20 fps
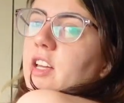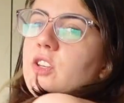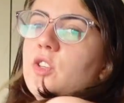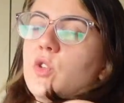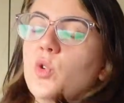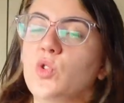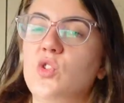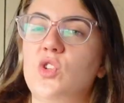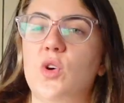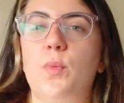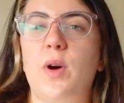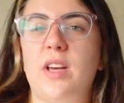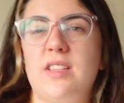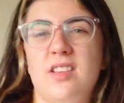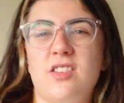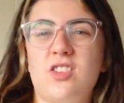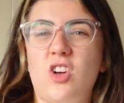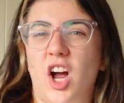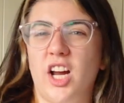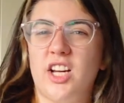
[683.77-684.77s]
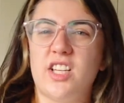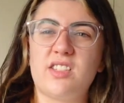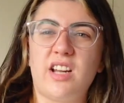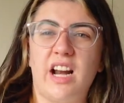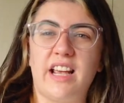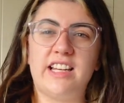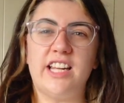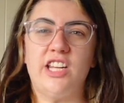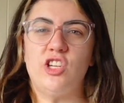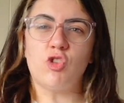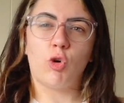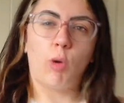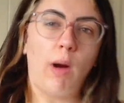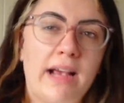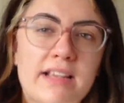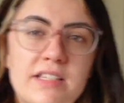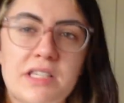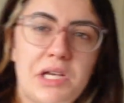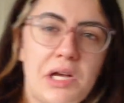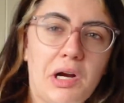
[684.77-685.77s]
So in some ways it's kind of slightly
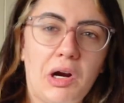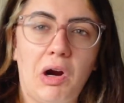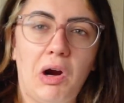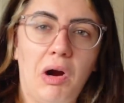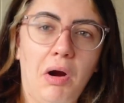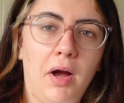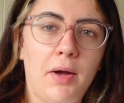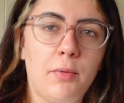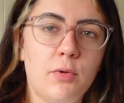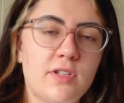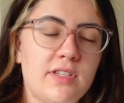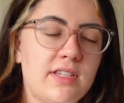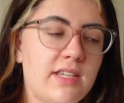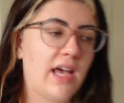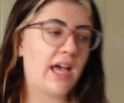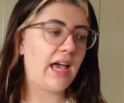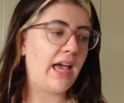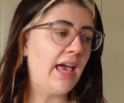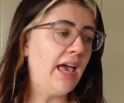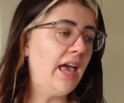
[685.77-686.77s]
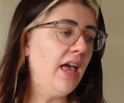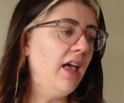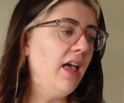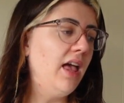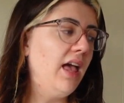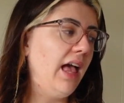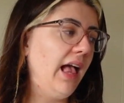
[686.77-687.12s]
dressier, I would say.